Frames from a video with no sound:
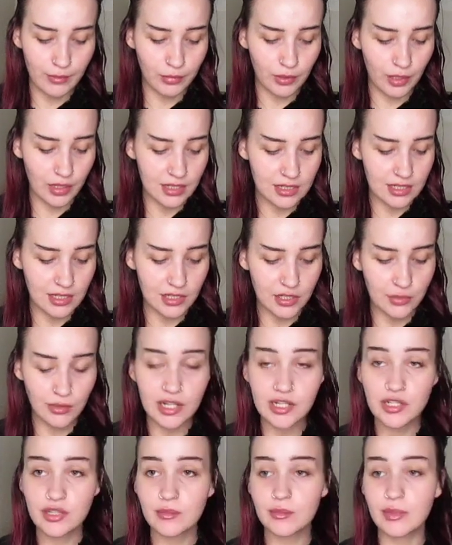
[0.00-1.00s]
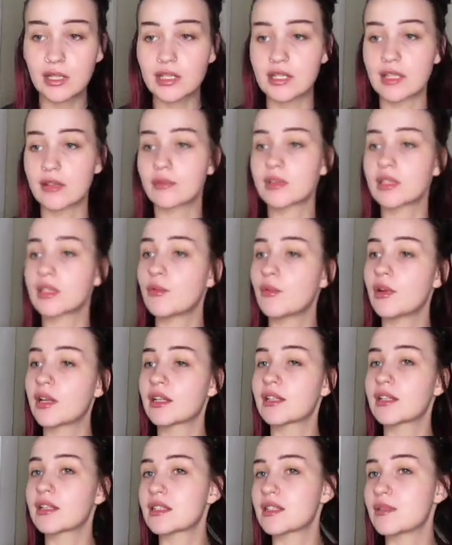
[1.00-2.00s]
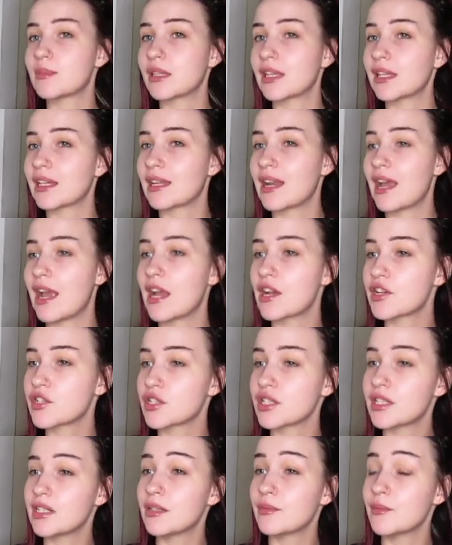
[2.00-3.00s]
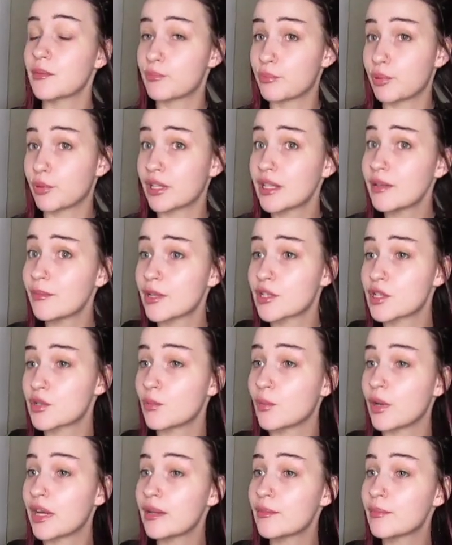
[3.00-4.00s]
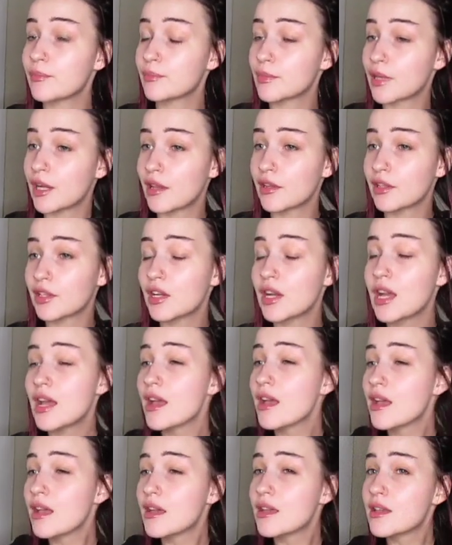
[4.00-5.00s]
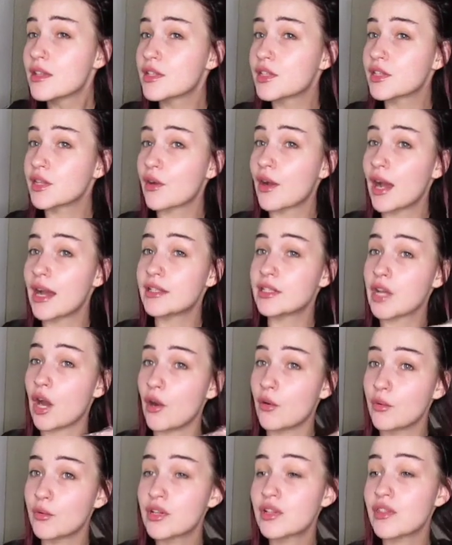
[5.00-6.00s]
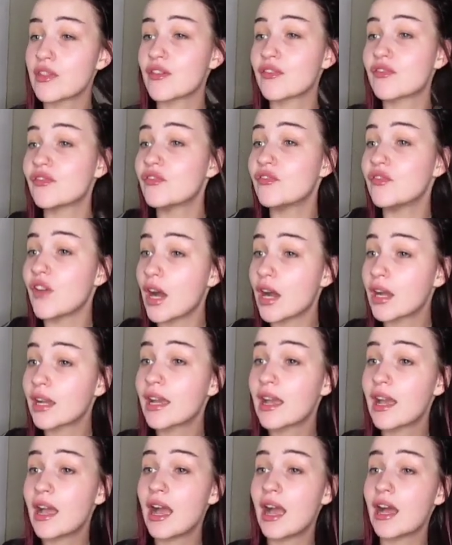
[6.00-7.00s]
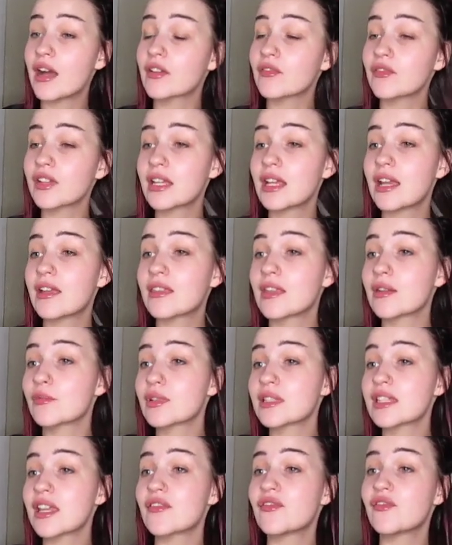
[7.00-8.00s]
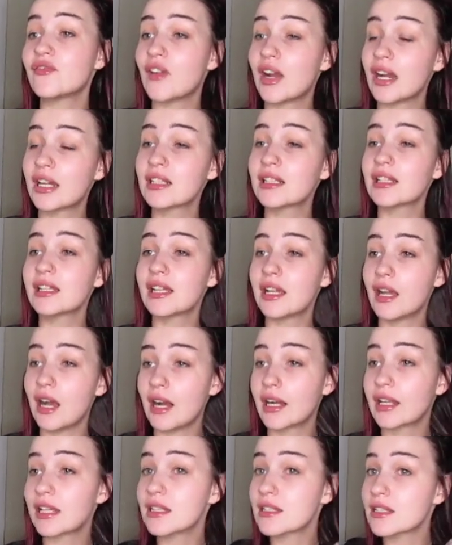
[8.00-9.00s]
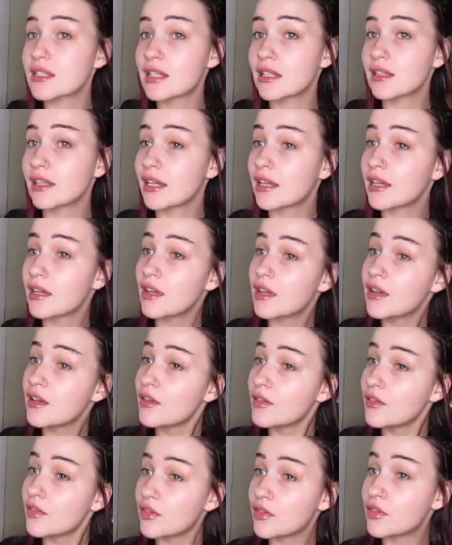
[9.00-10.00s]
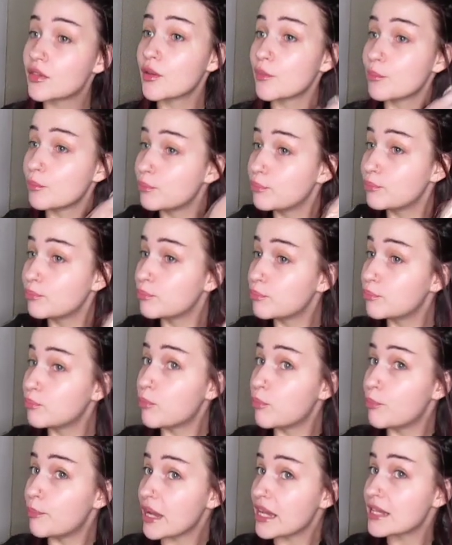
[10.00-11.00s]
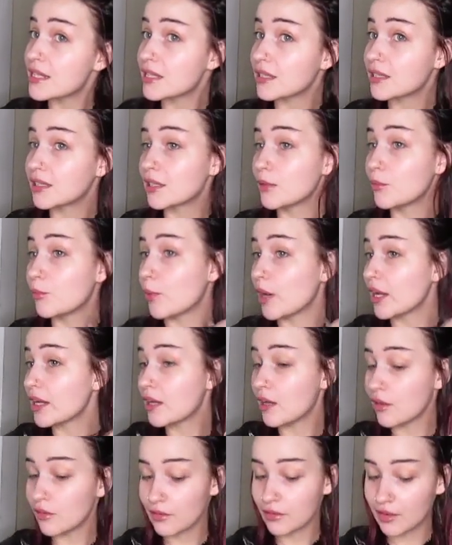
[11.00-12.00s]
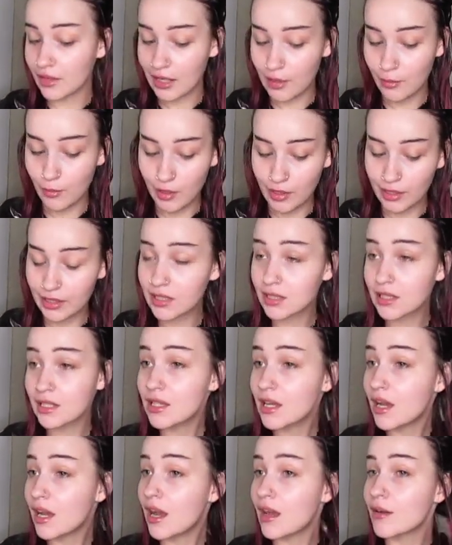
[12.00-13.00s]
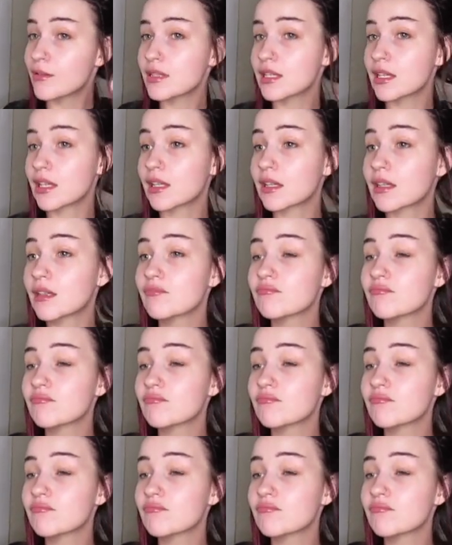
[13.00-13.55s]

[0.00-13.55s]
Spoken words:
blonde situation because I really wanted it to be like an ashy, pretty much white color. So I toned the fuck out of it, and then once I finally got it to like the basically white color that I wanted, I was like,